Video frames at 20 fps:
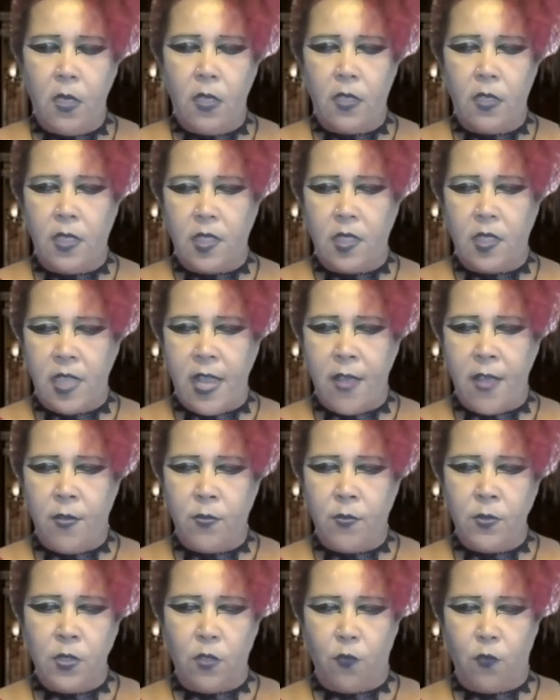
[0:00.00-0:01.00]
The
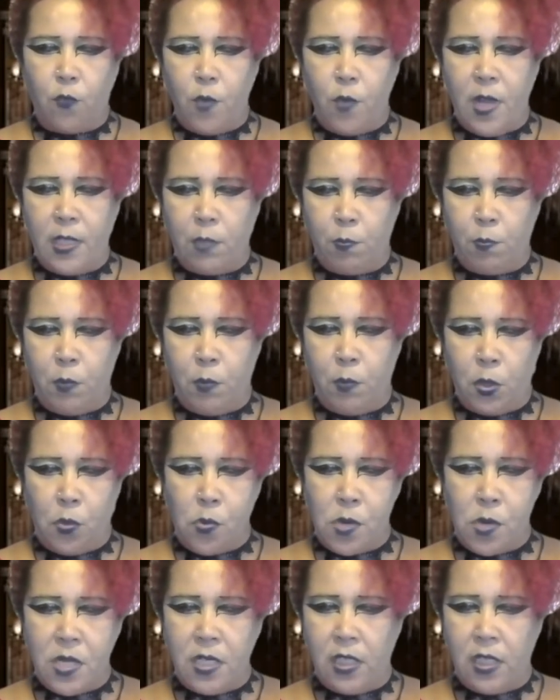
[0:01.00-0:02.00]
sounds of
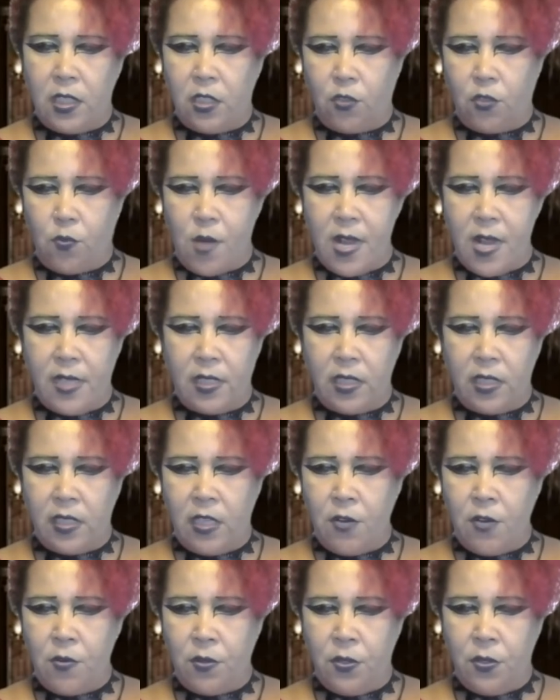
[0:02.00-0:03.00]
respiratory distress
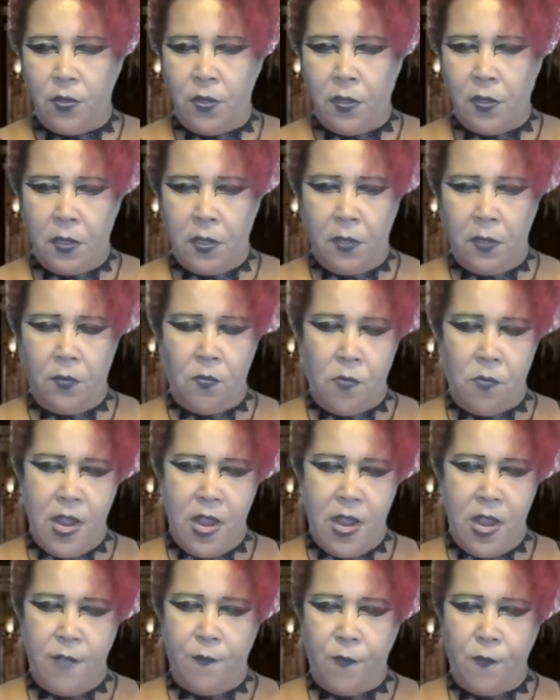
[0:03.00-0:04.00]
serenaded
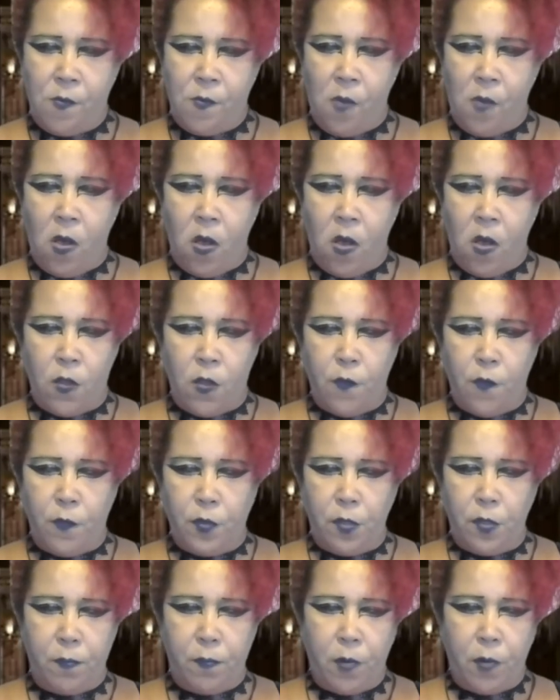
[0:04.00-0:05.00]
Red from all over
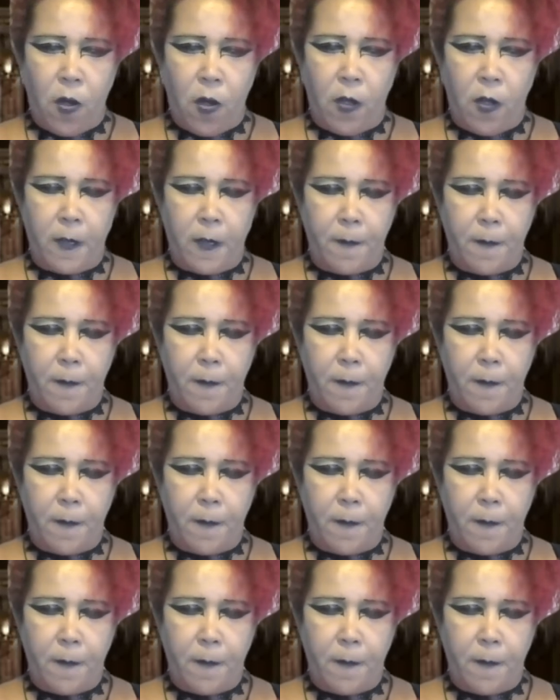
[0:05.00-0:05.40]
the park.